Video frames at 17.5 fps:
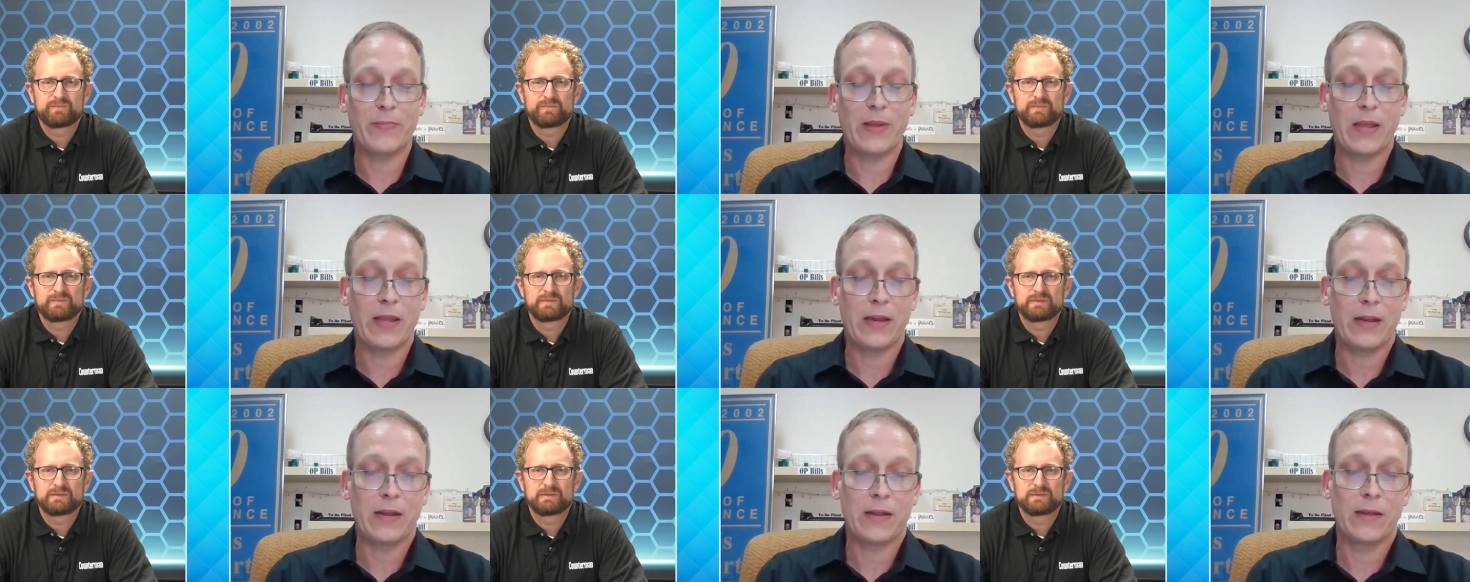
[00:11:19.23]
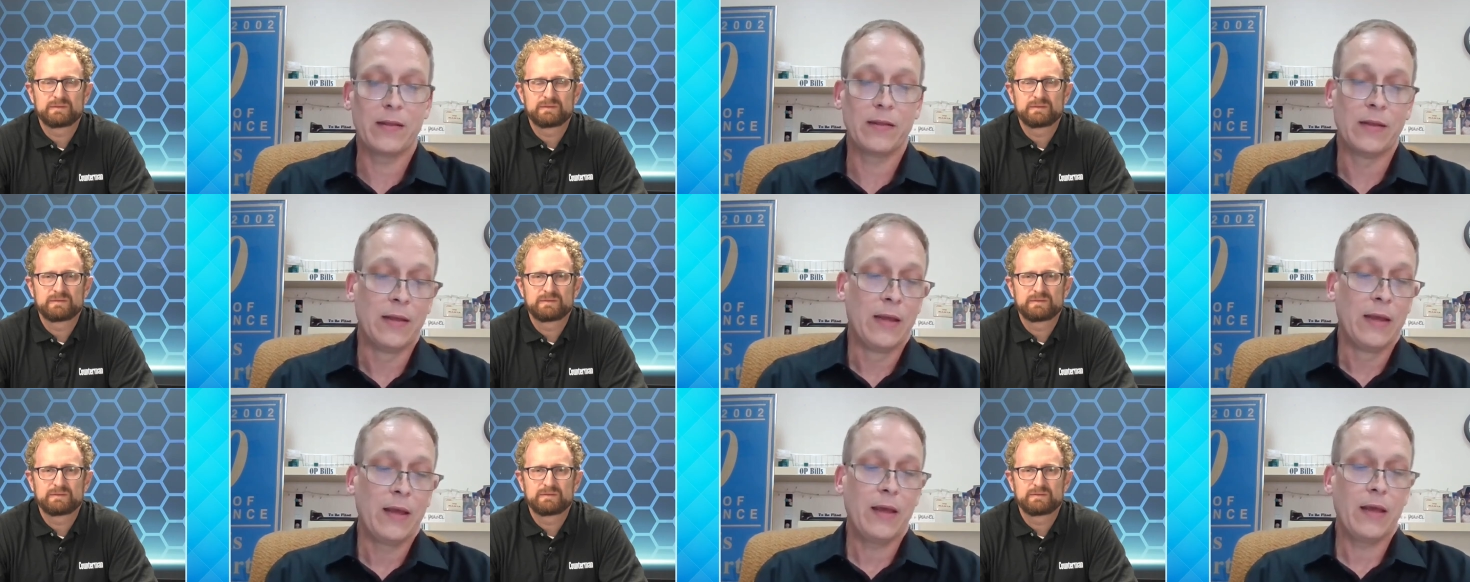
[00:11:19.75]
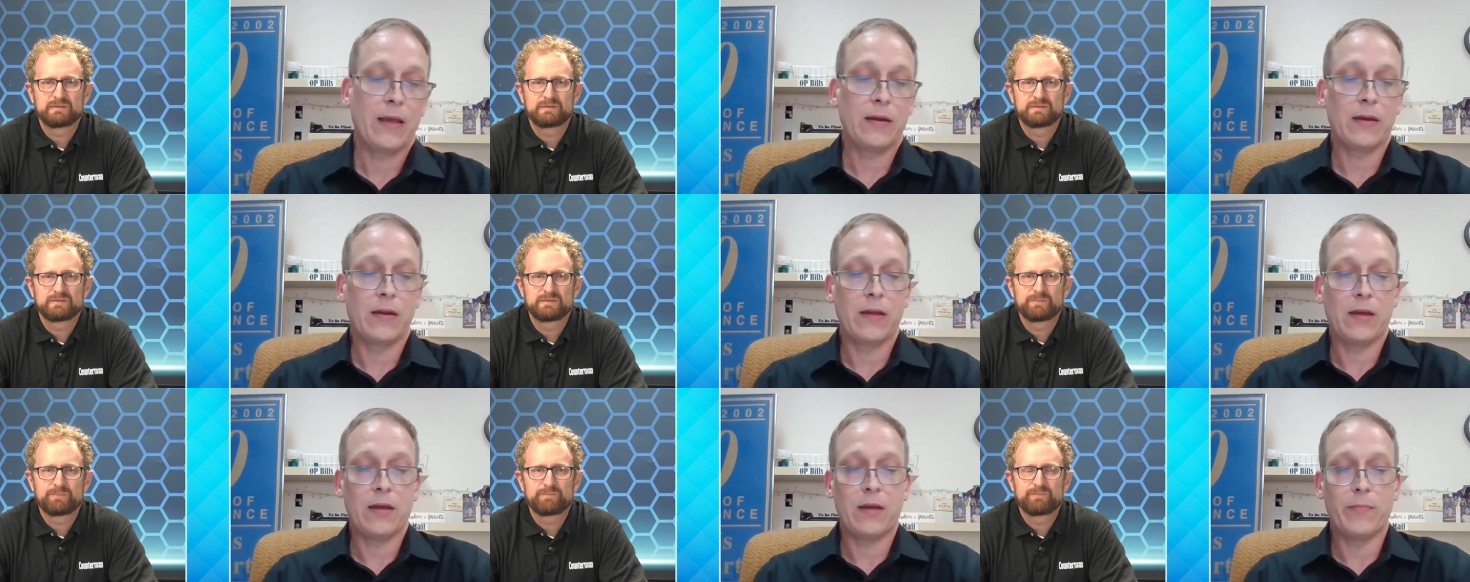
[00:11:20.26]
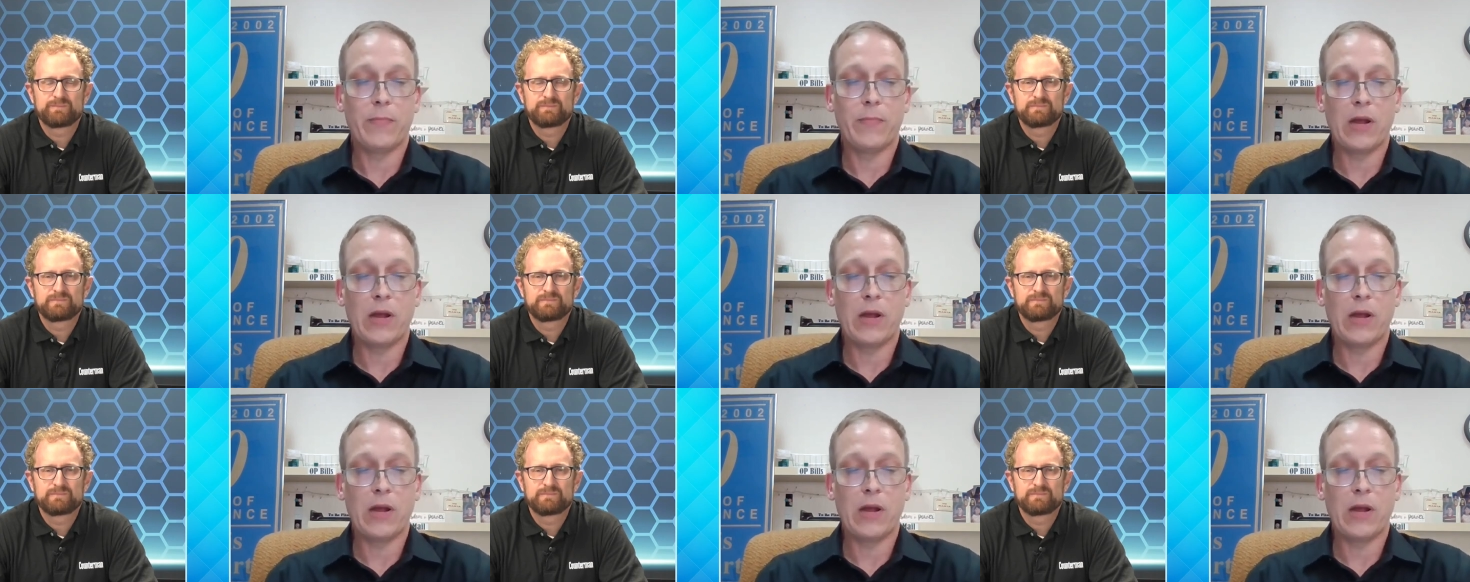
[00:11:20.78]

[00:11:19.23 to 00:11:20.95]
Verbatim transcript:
Speaker 1: at the beginning. Uh, and uh,